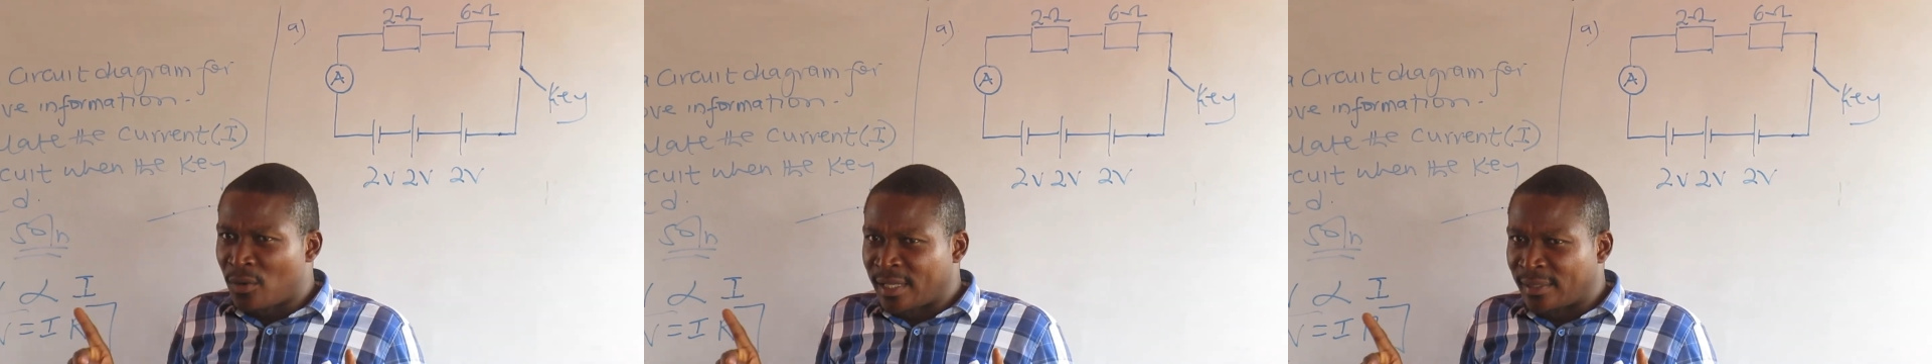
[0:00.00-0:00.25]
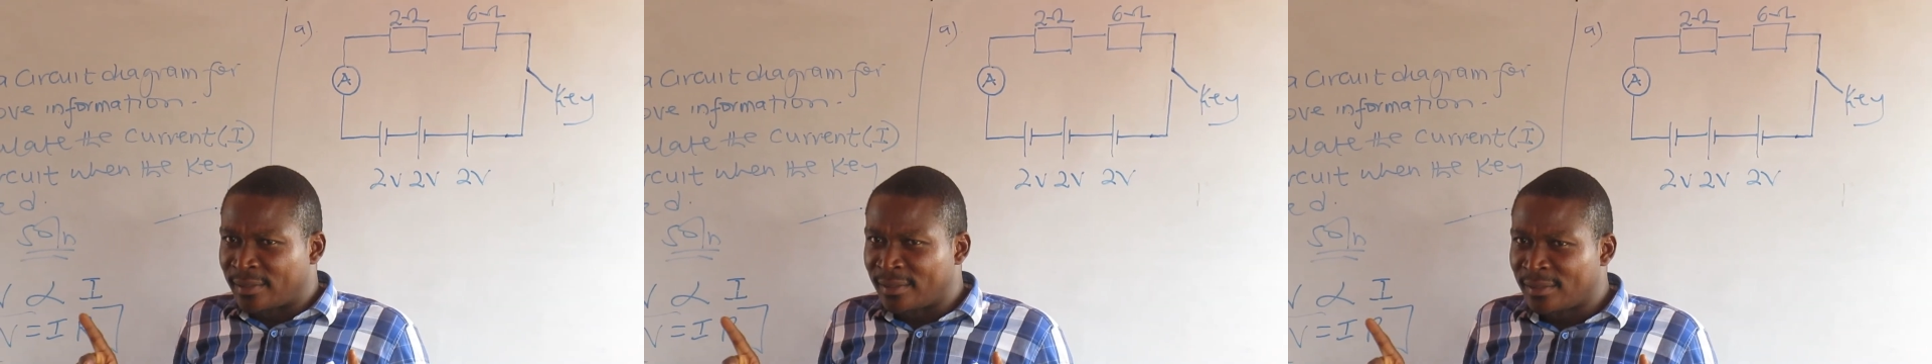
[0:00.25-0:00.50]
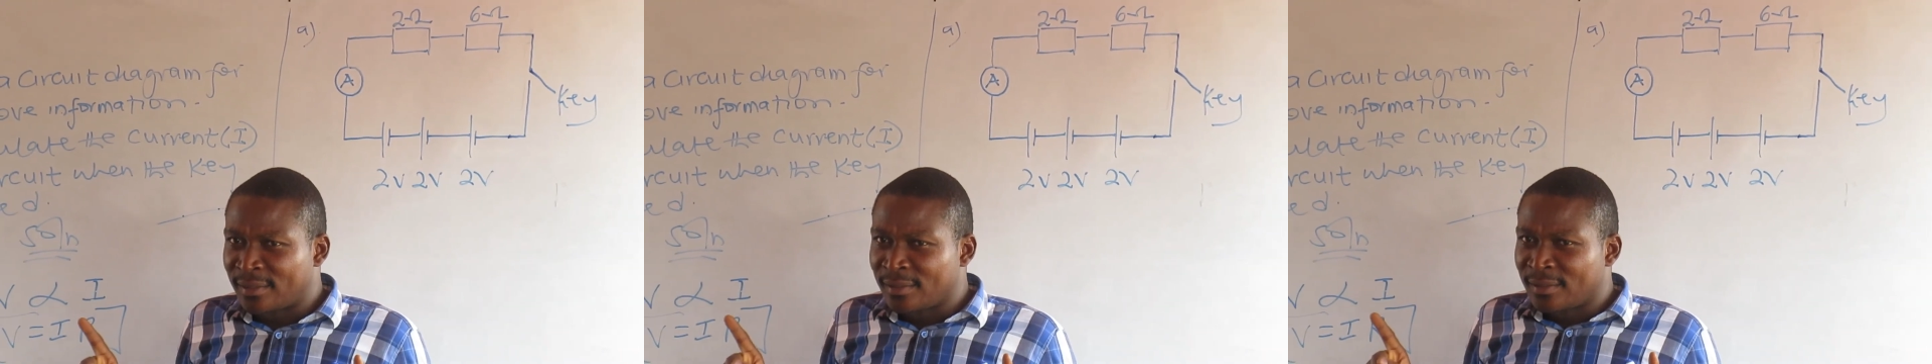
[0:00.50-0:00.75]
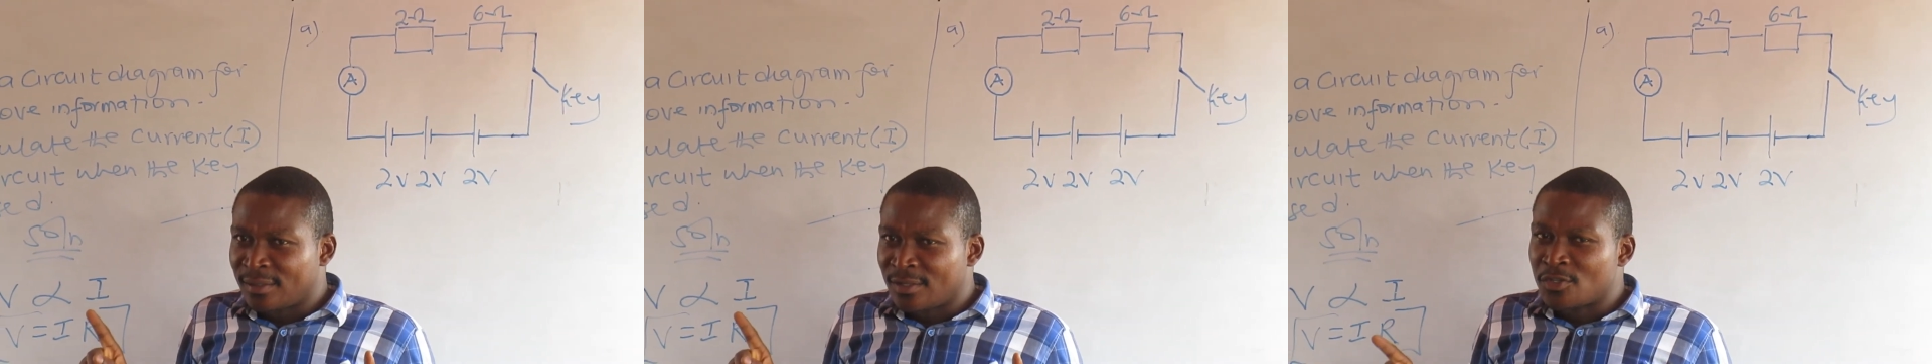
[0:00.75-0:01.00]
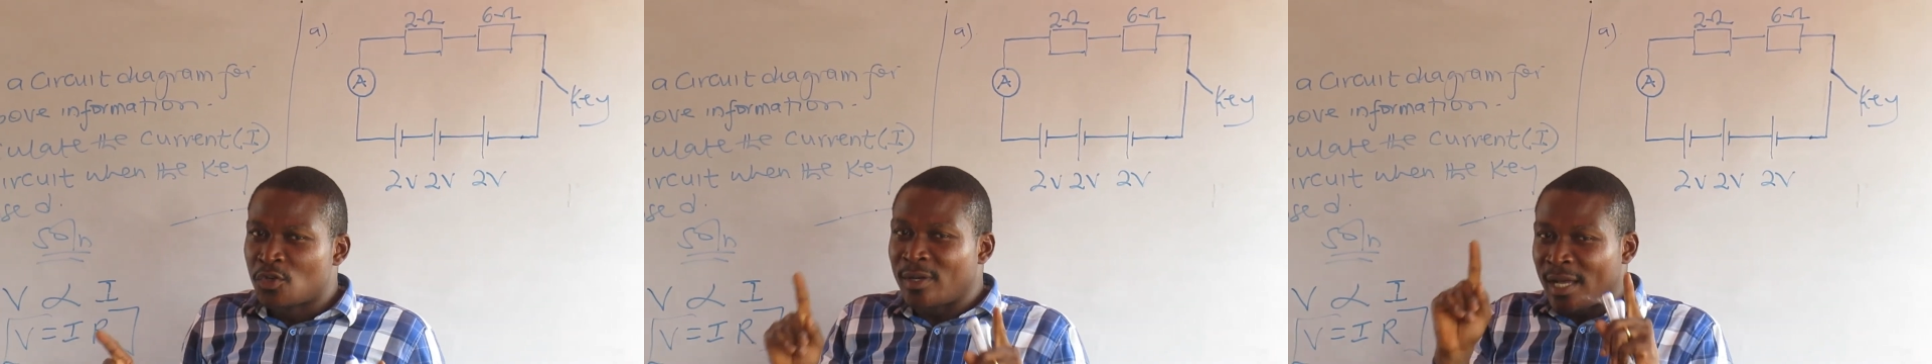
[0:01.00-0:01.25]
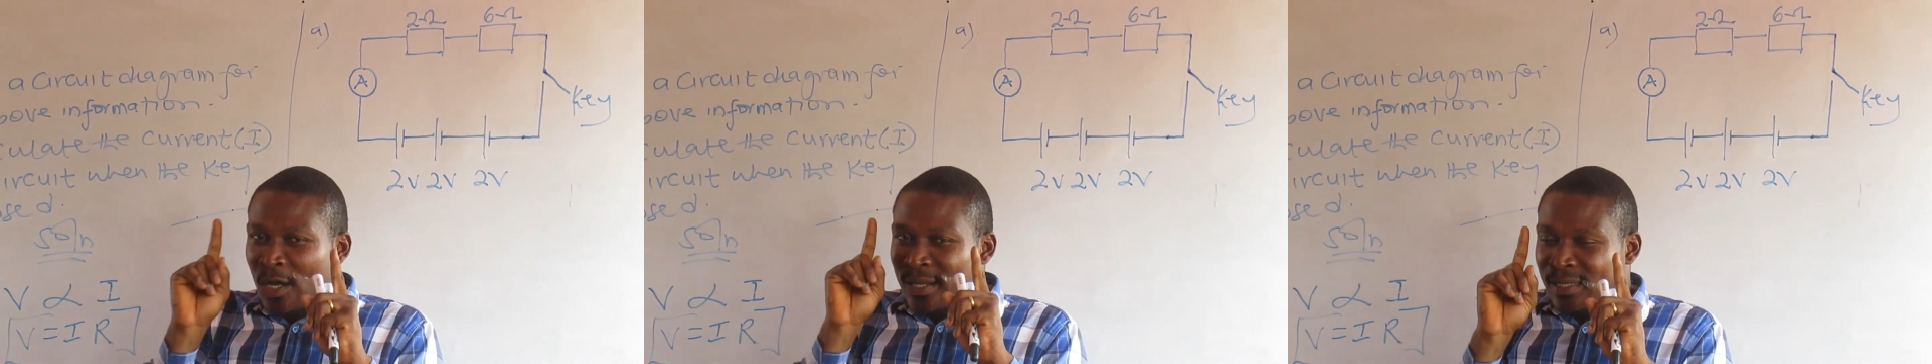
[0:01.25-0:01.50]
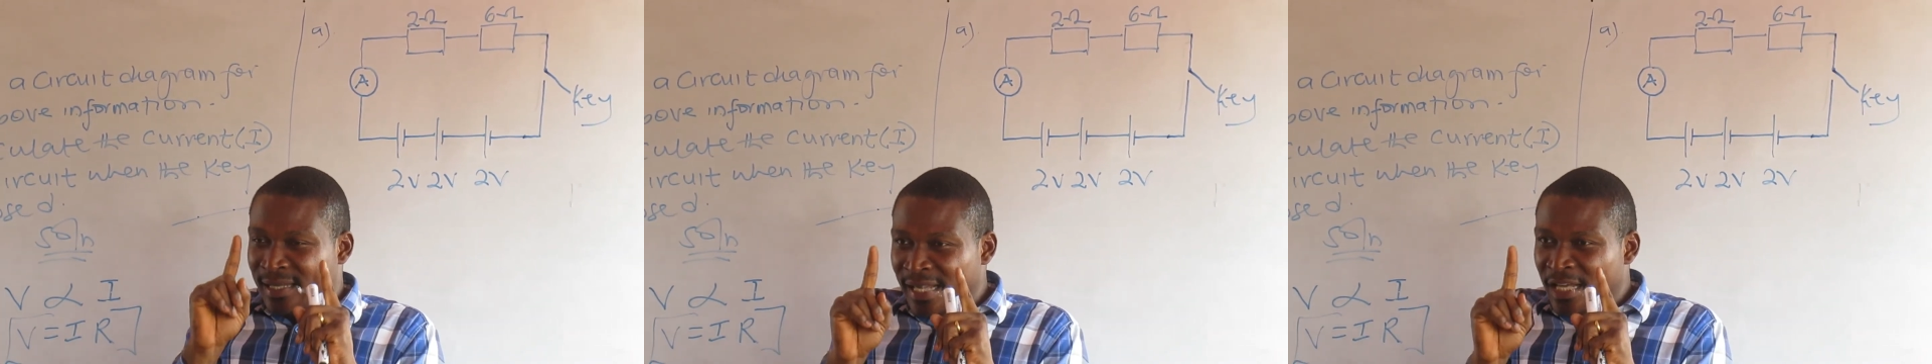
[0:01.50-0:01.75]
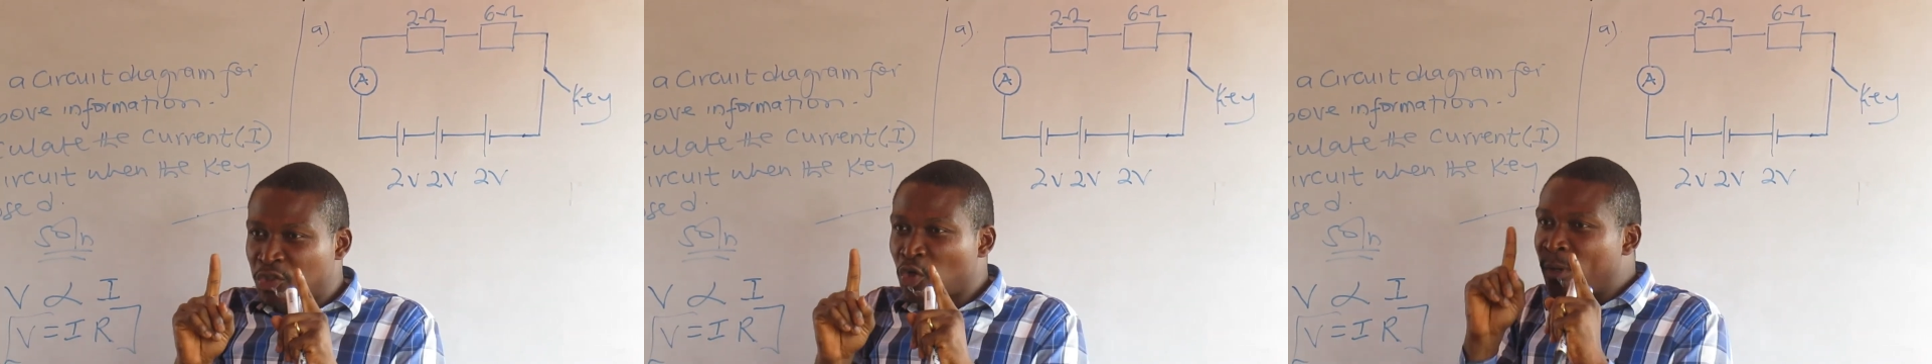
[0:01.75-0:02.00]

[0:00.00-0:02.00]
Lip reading: thing. So the key should be